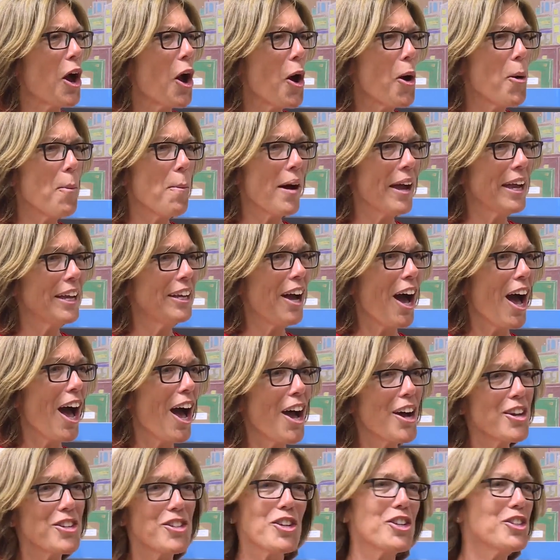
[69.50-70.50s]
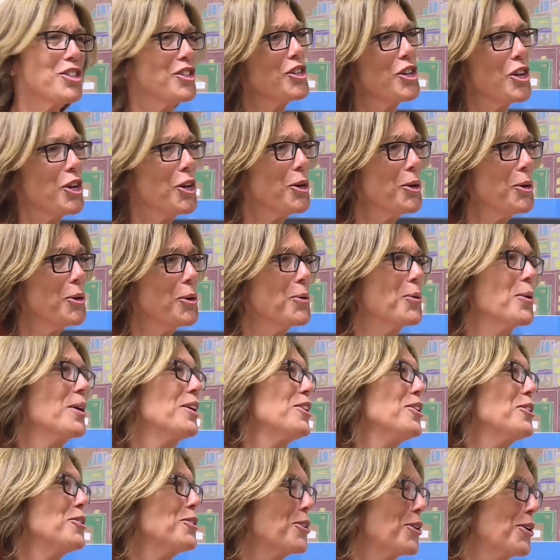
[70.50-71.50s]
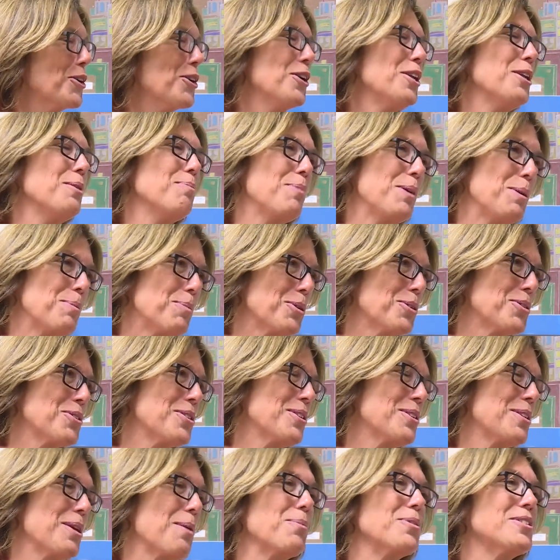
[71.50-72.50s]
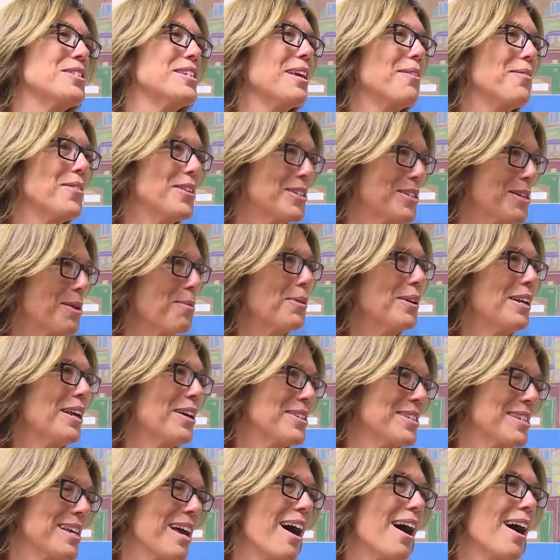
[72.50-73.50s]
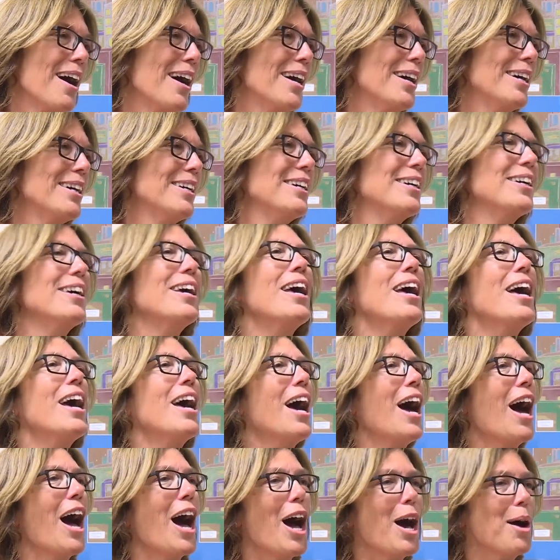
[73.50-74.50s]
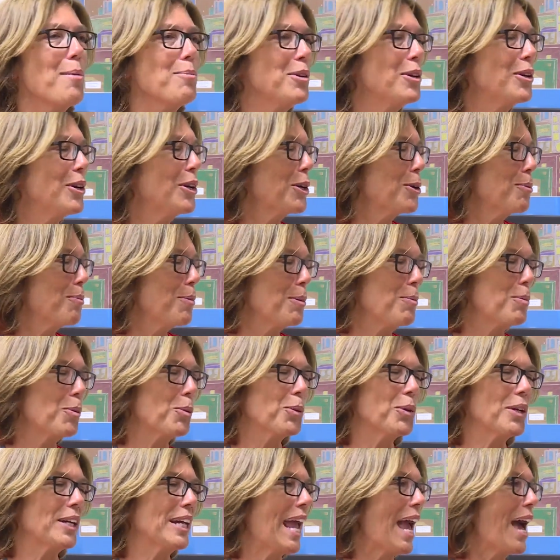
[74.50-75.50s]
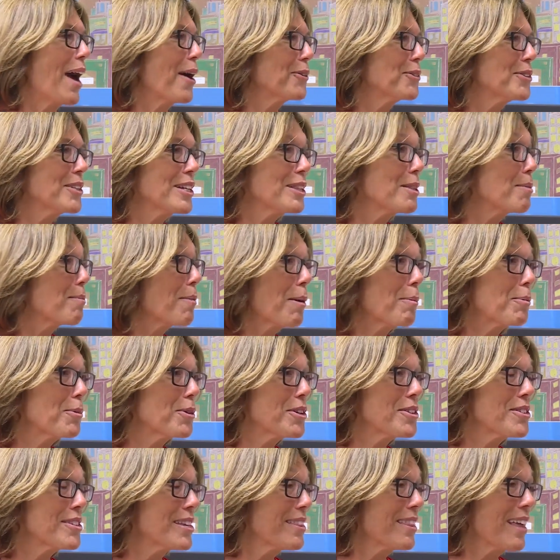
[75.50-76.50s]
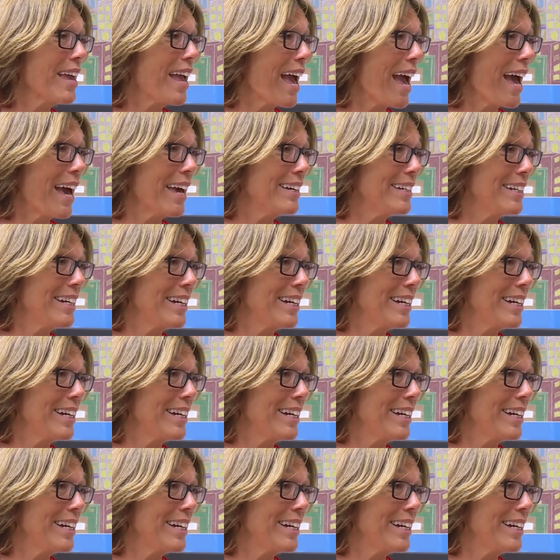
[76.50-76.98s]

"Oh my gosh, it's you," and you turn and someone's giving someone else a hug. You hear people recounting the memories that they had